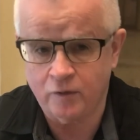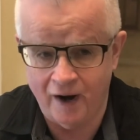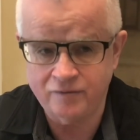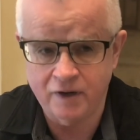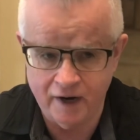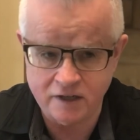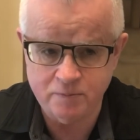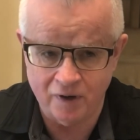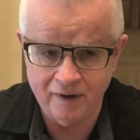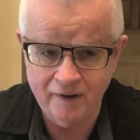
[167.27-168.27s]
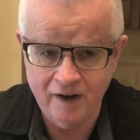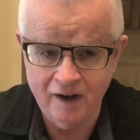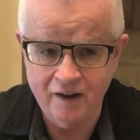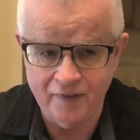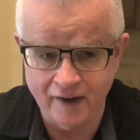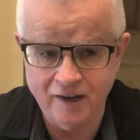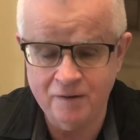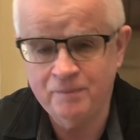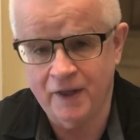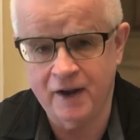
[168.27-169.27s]
grafting expert. Thank
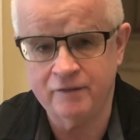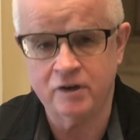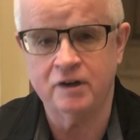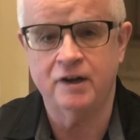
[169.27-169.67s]
you and have a good